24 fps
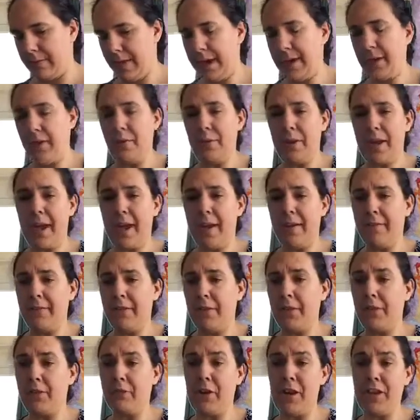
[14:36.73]
I don't have
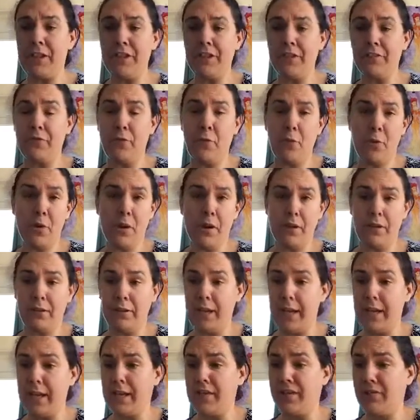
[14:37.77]
the threads for
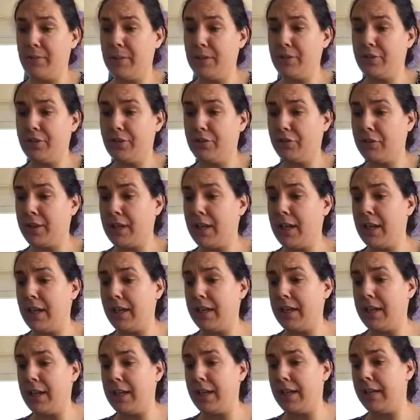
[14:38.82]
Lady of Mystery. I
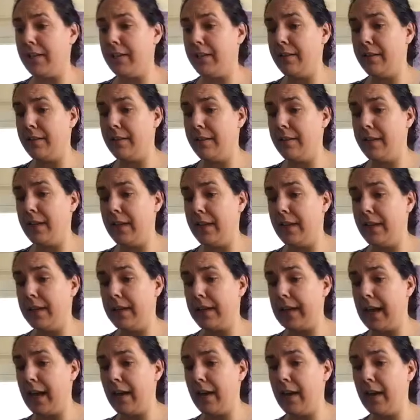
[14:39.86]
need the
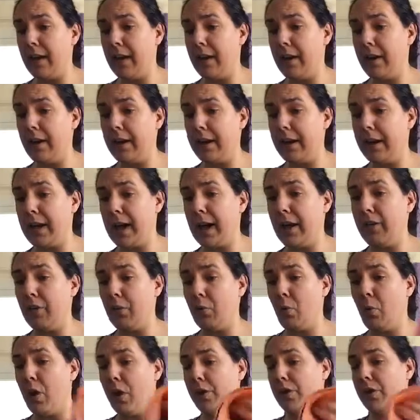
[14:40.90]

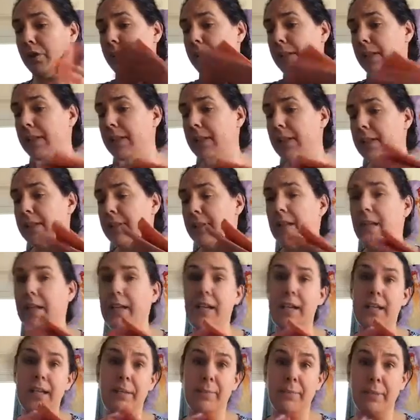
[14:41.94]
Karen Water Lilies, and I
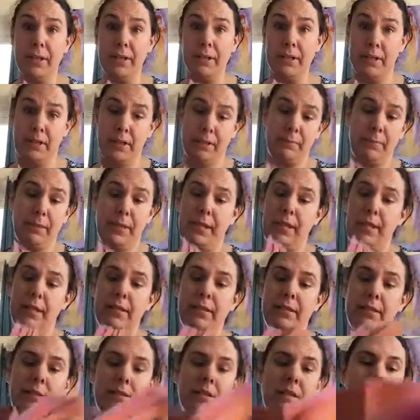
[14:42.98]
need the Mill Hill
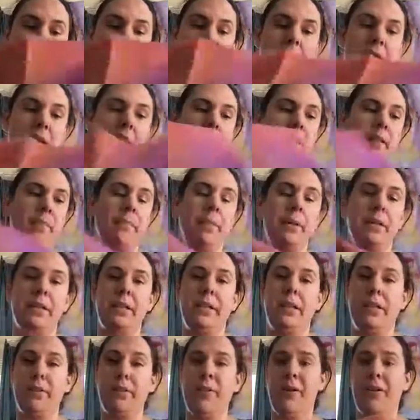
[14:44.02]
beads. But,
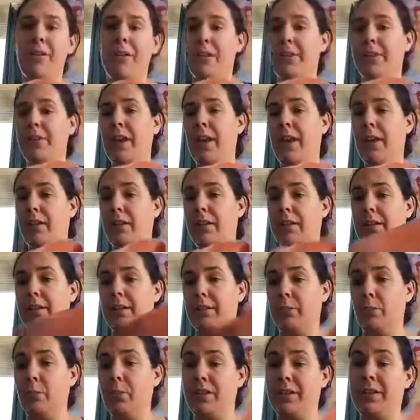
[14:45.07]
you know, I'll get that
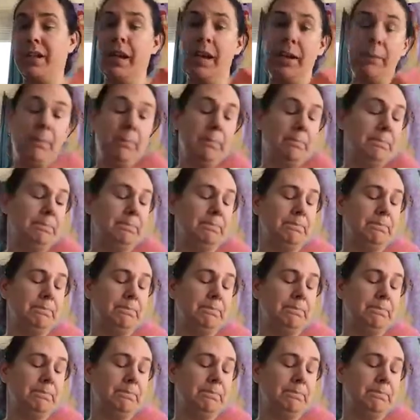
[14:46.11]
with time.